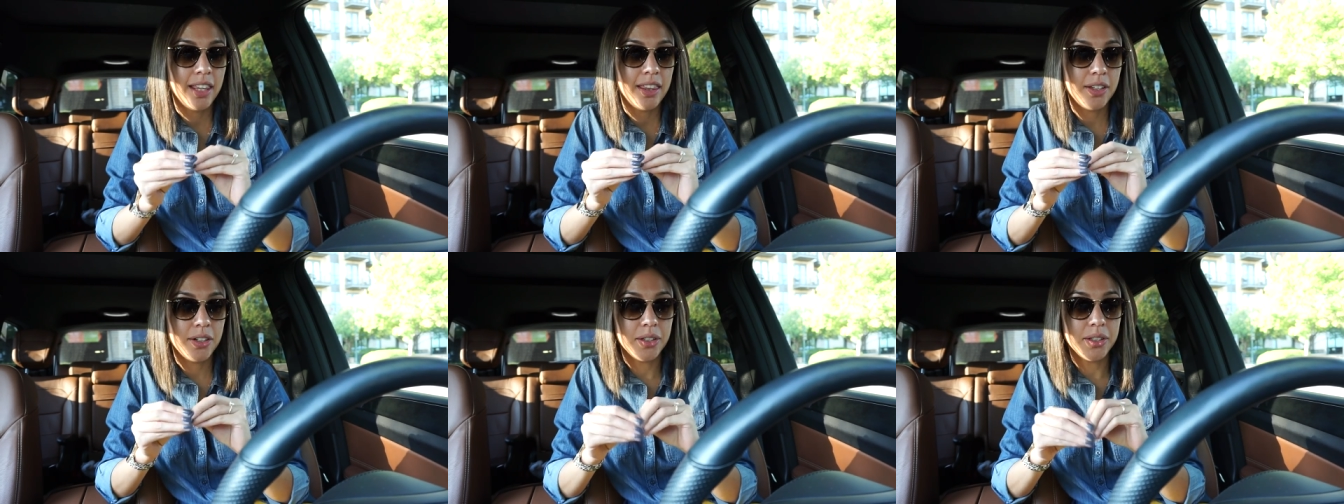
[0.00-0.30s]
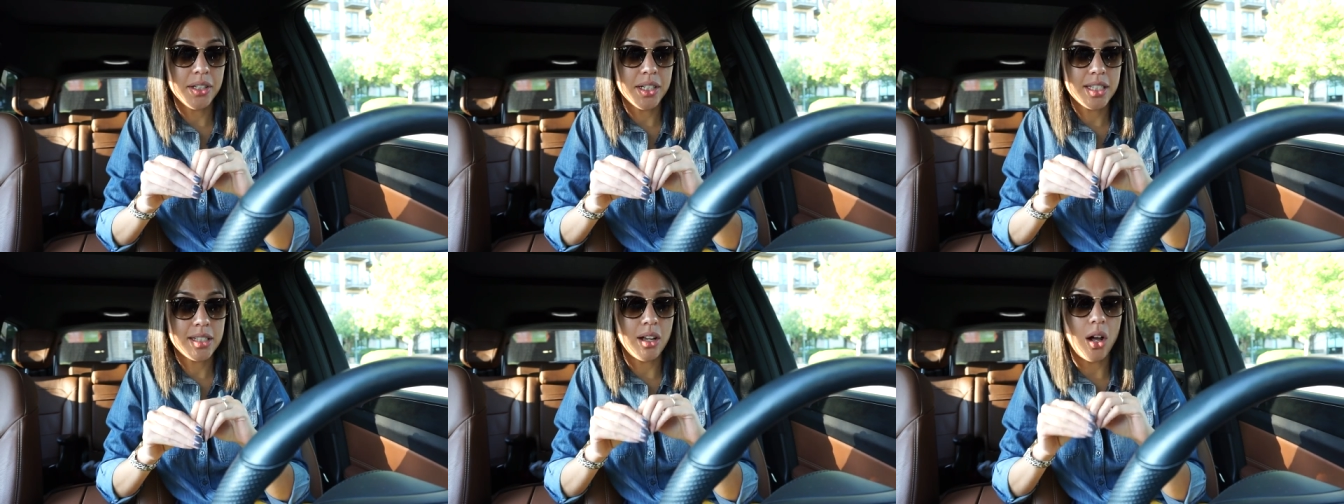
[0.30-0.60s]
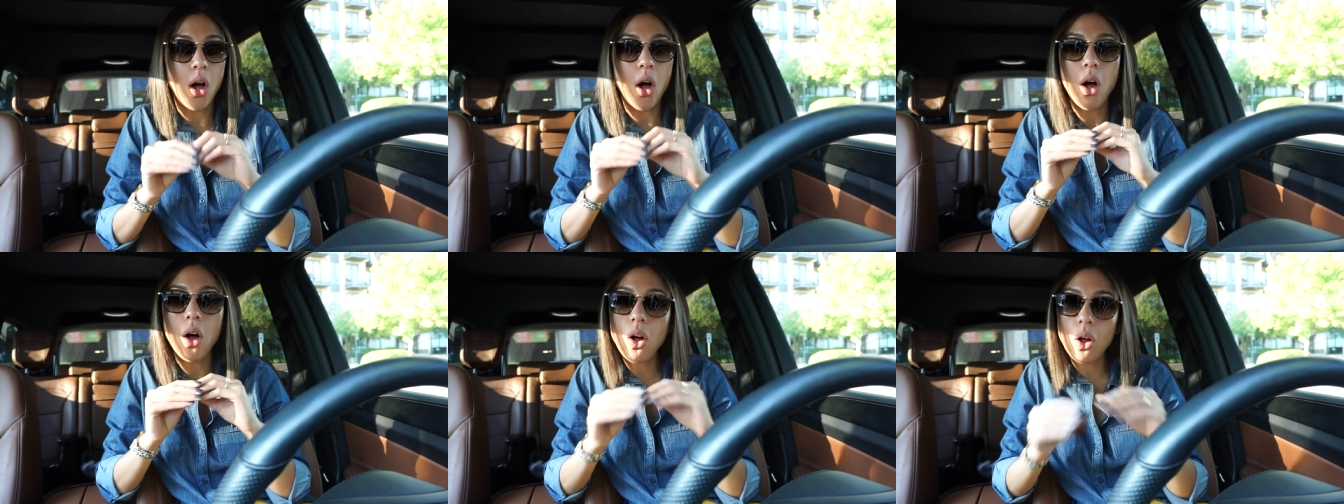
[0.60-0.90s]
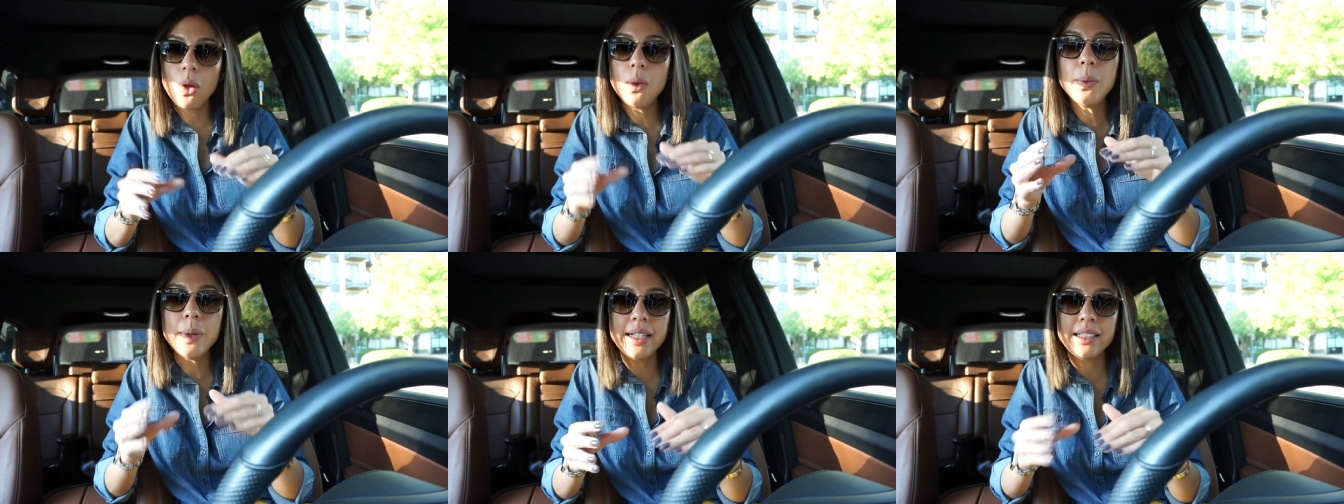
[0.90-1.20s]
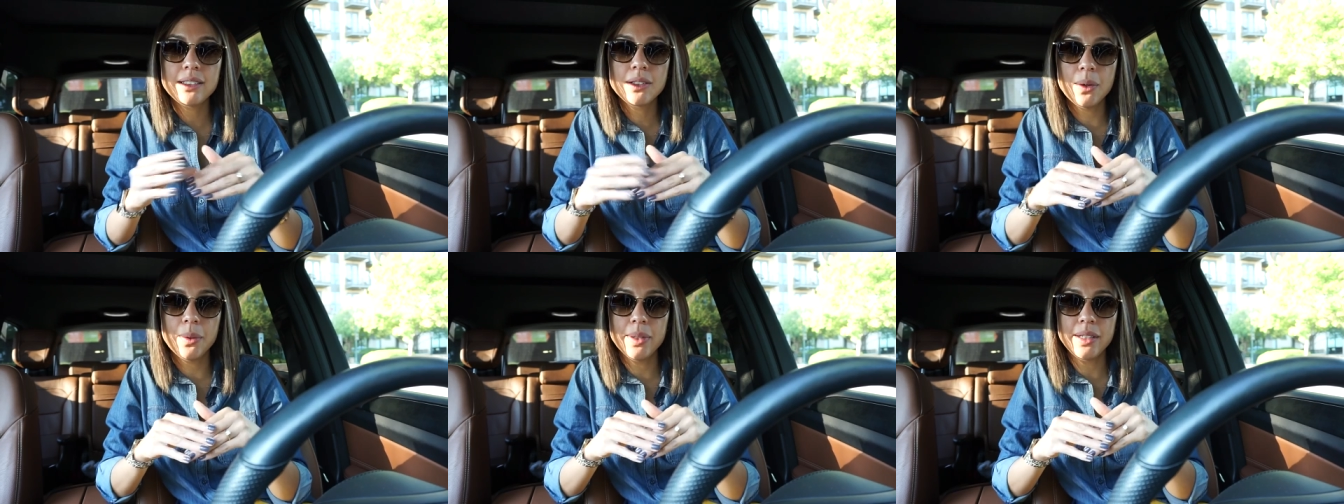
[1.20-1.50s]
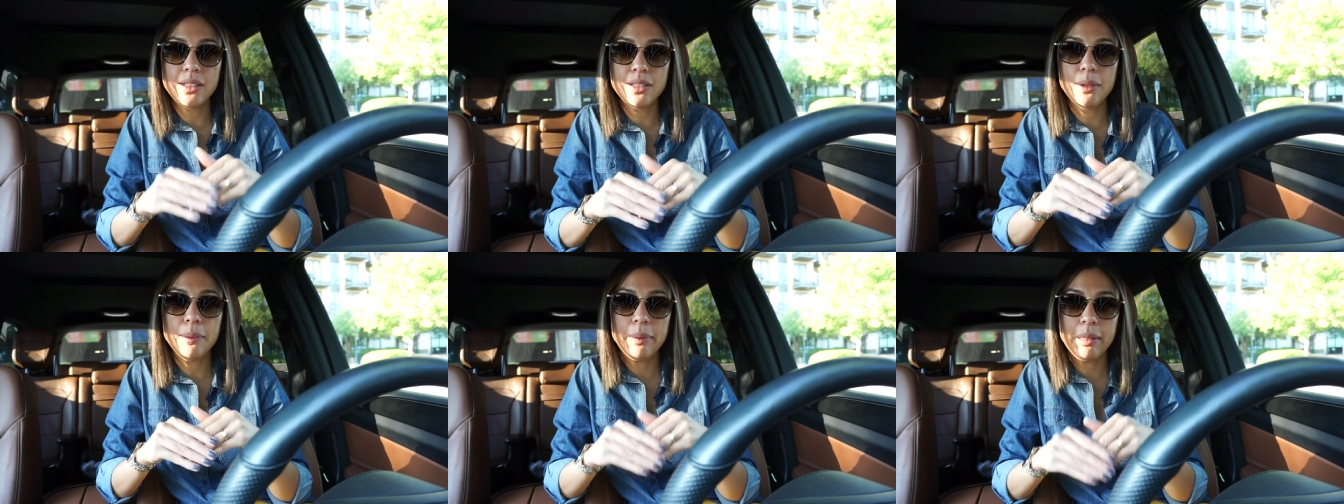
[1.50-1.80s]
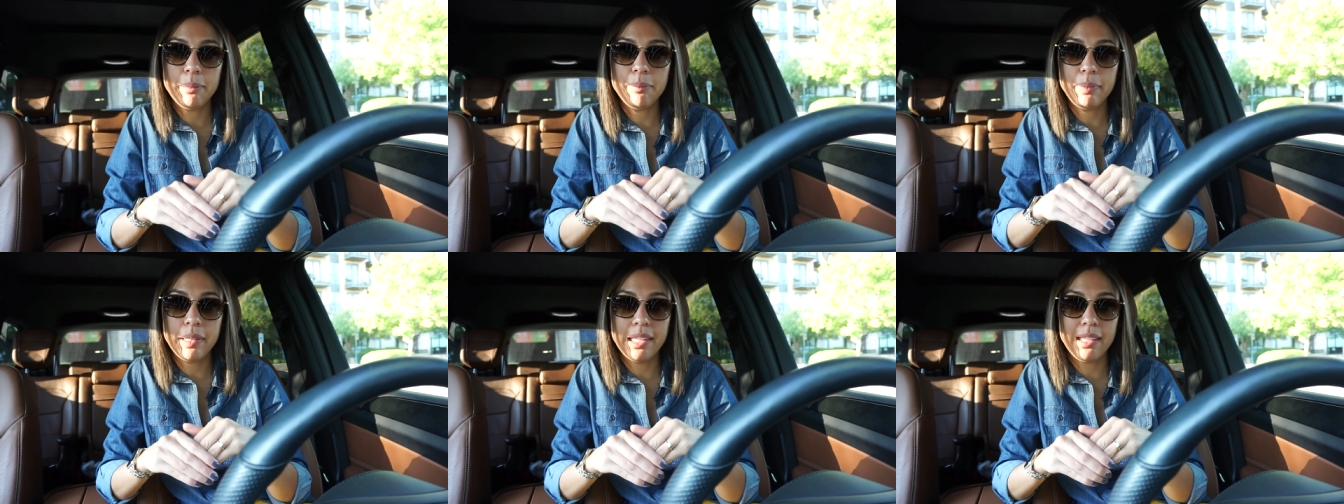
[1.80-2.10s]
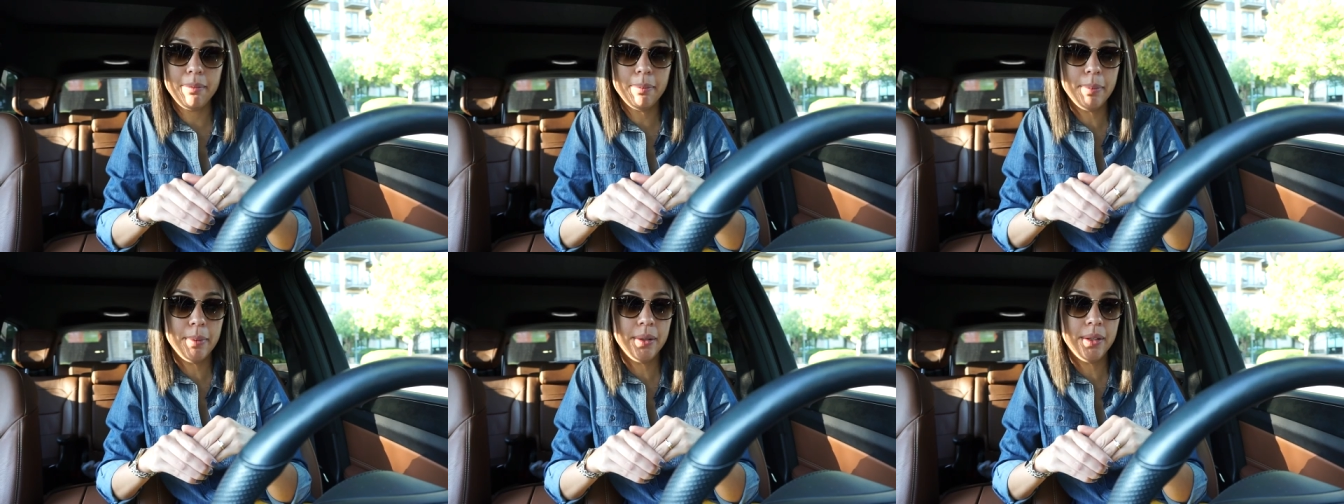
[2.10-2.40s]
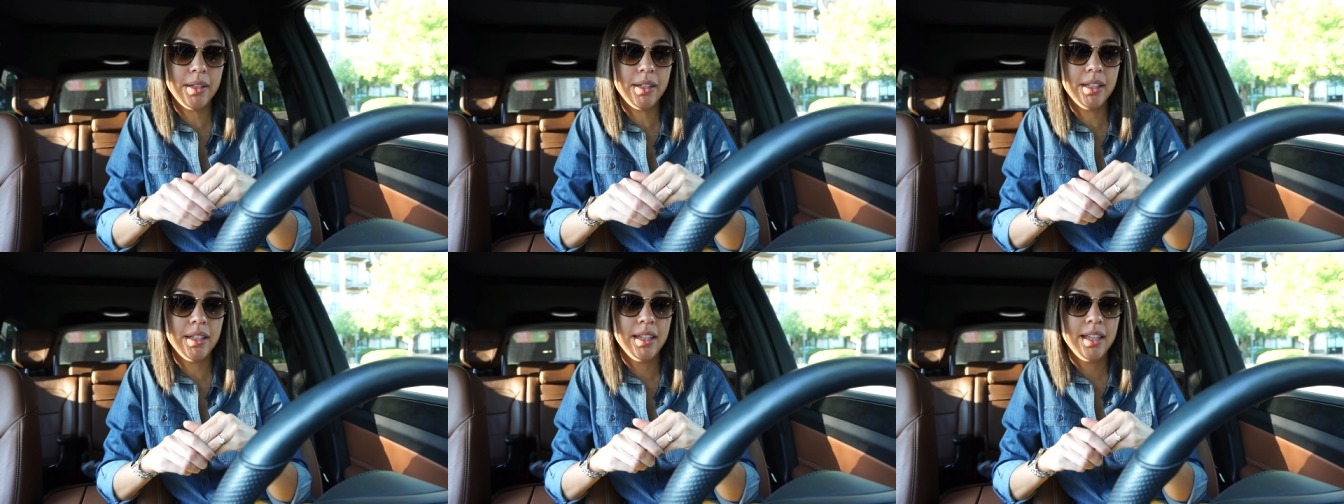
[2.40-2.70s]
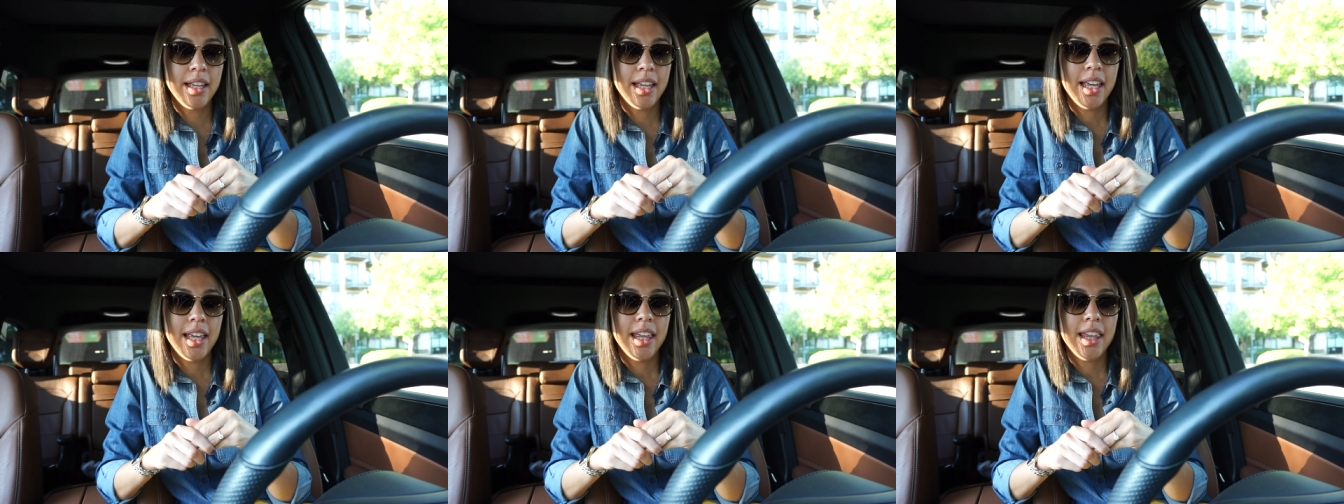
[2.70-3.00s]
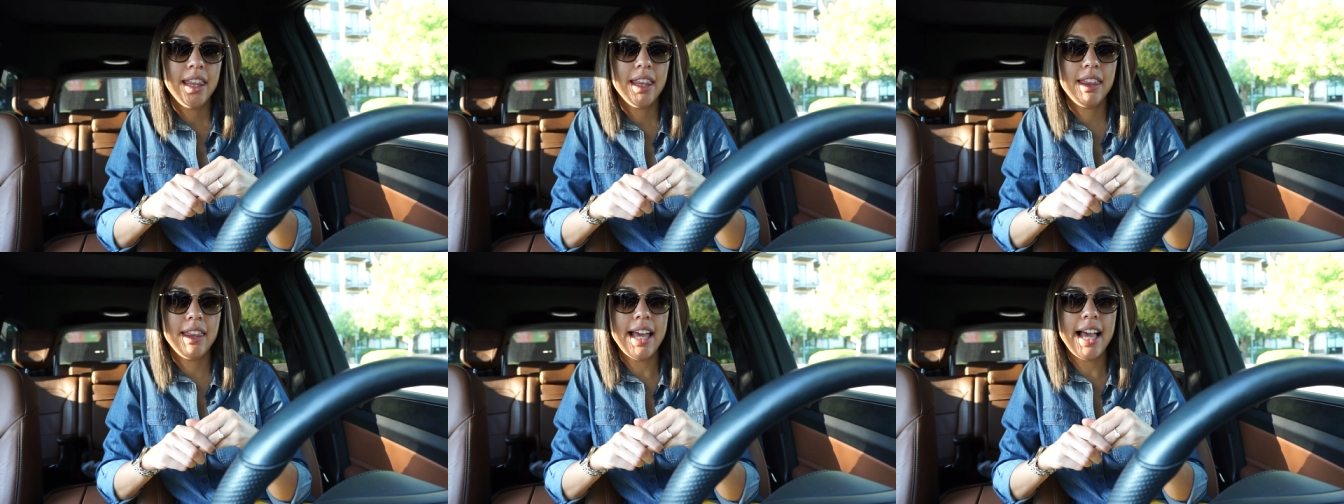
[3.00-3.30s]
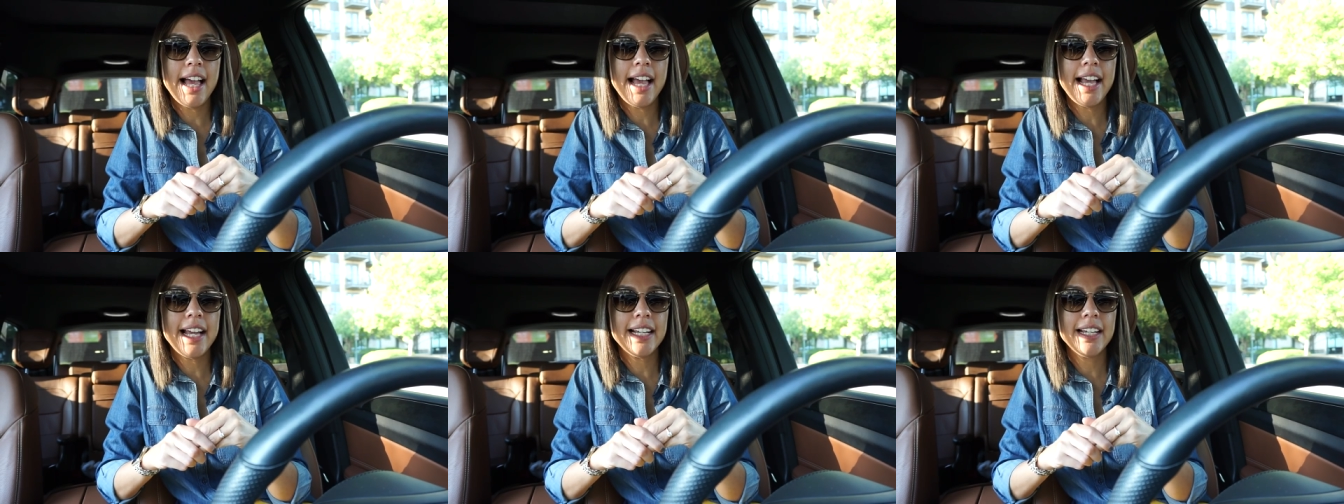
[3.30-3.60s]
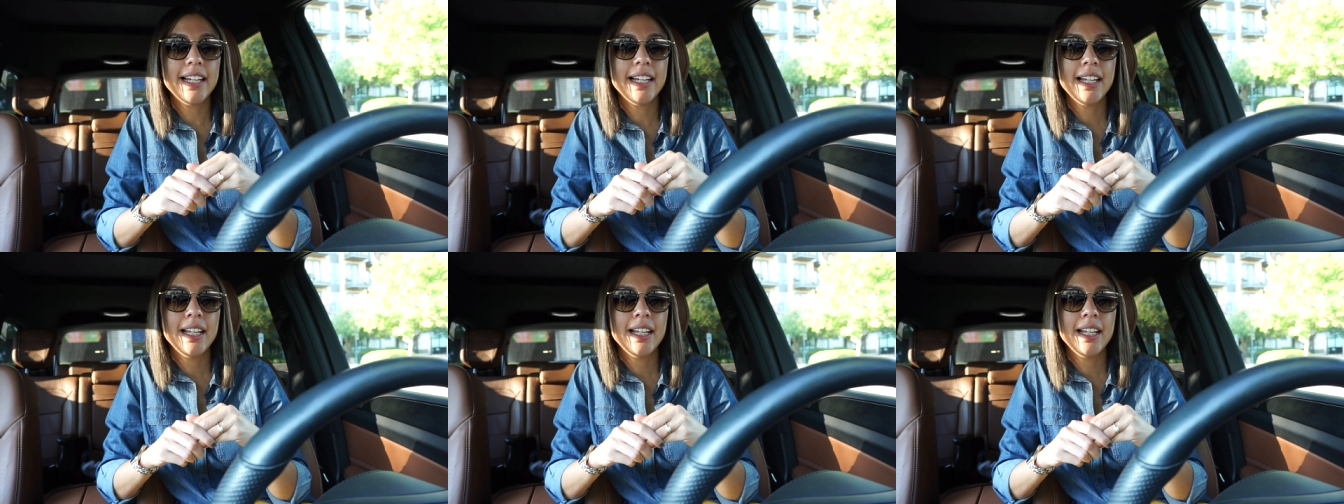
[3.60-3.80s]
there is always going to be people that